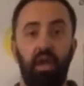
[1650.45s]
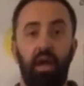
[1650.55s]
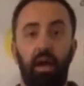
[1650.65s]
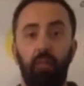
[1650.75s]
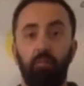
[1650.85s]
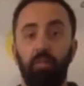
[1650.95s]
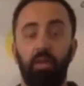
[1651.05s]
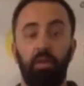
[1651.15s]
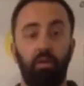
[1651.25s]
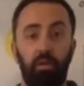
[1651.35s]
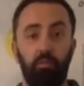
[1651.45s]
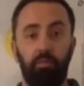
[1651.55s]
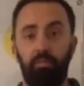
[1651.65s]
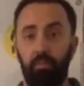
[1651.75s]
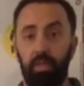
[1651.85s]
we
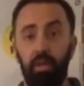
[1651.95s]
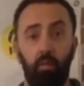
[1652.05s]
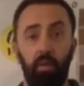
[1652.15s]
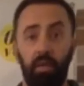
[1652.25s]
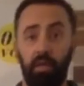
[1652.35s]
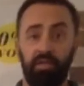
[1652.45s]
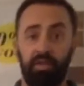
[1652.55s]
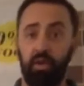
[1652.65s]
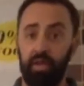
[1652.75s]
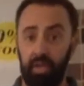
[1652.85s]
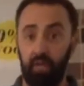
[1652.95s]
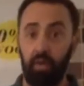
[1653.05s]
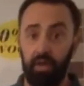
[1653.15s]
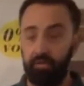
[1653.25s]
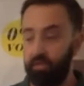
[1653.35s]
can start getting
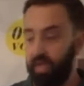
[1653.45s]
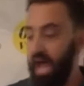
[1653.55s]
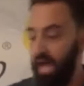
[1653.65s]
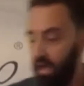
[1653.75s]
ready for that.